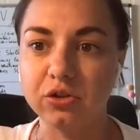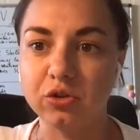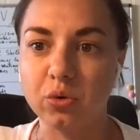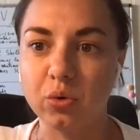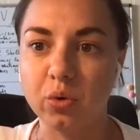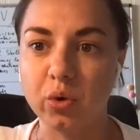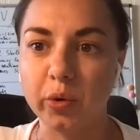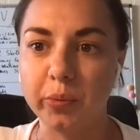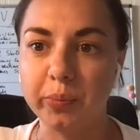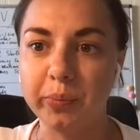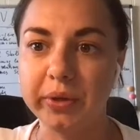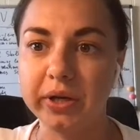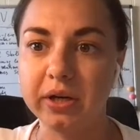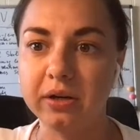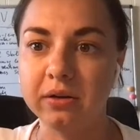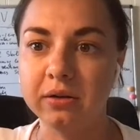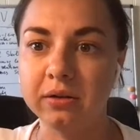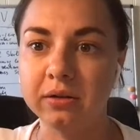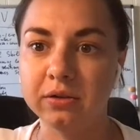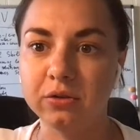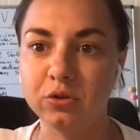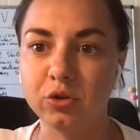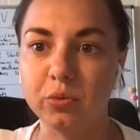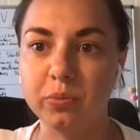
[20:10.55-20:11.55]
topic
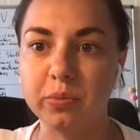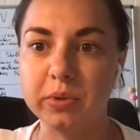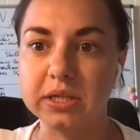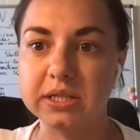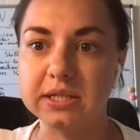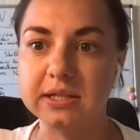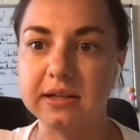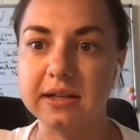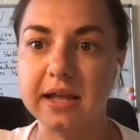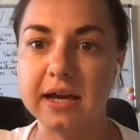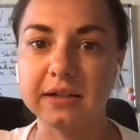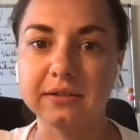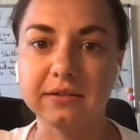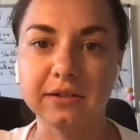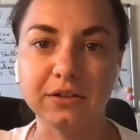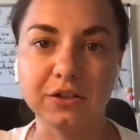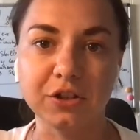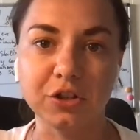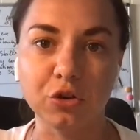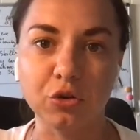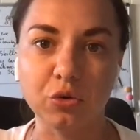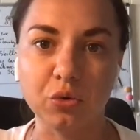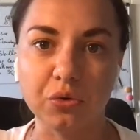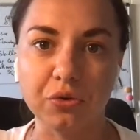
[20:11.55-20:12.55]
to be selected
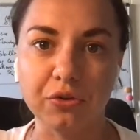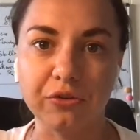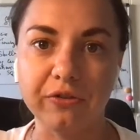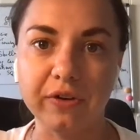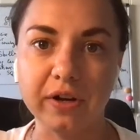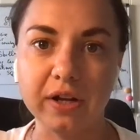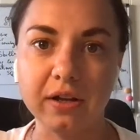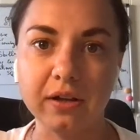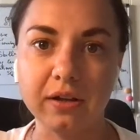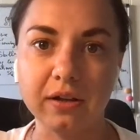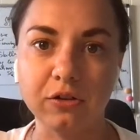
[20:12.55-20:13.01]
in Norway.